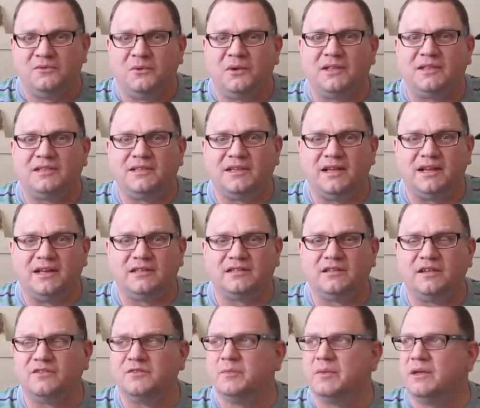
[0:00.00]
what kind of
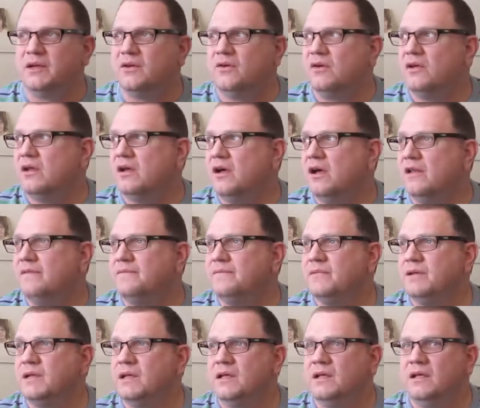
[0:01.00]
stuff's been going on,
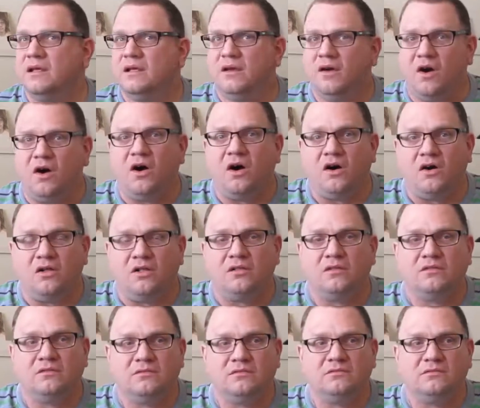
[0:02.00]
all